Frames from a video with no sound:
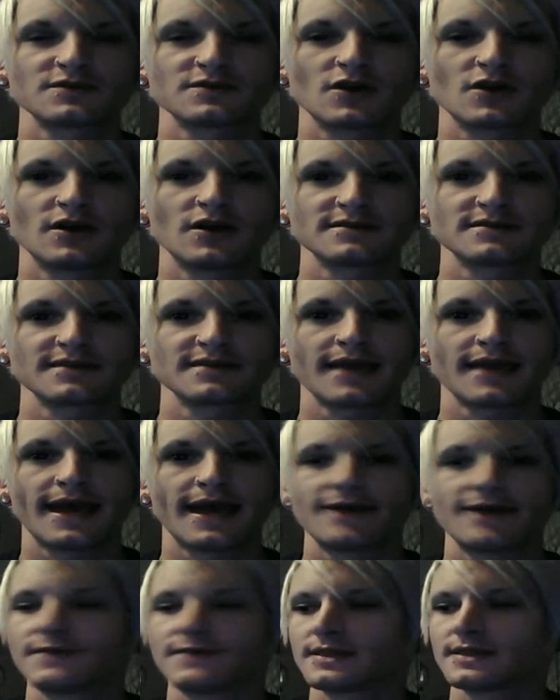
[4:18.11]
that was
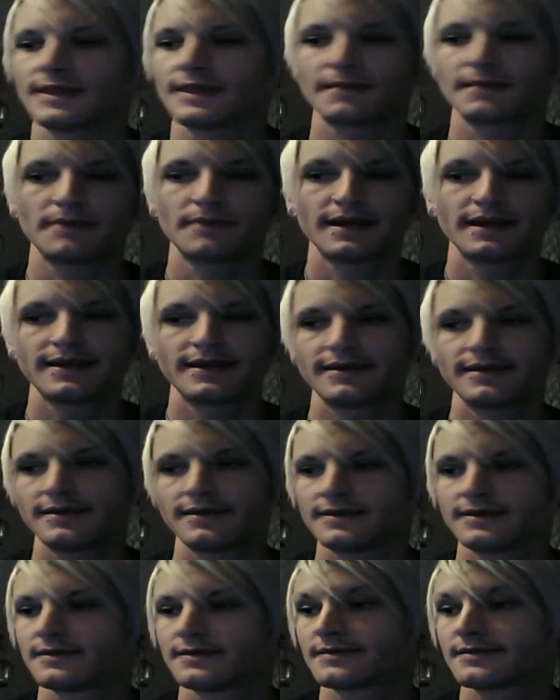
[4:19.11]
causing havoc like
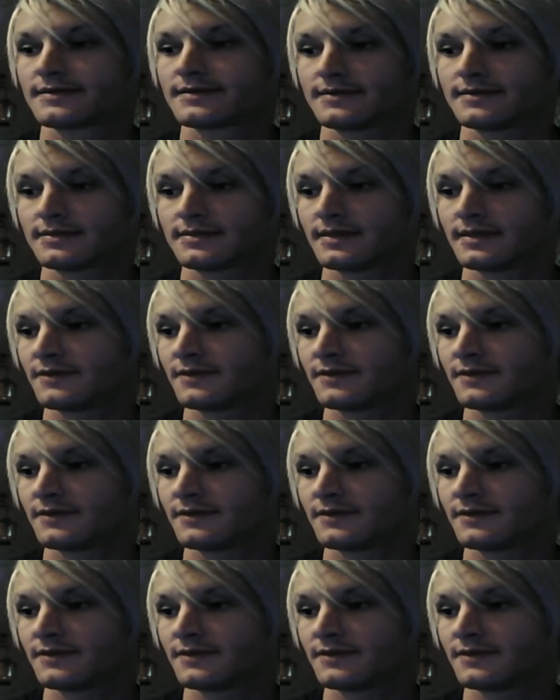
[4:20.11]
mine did.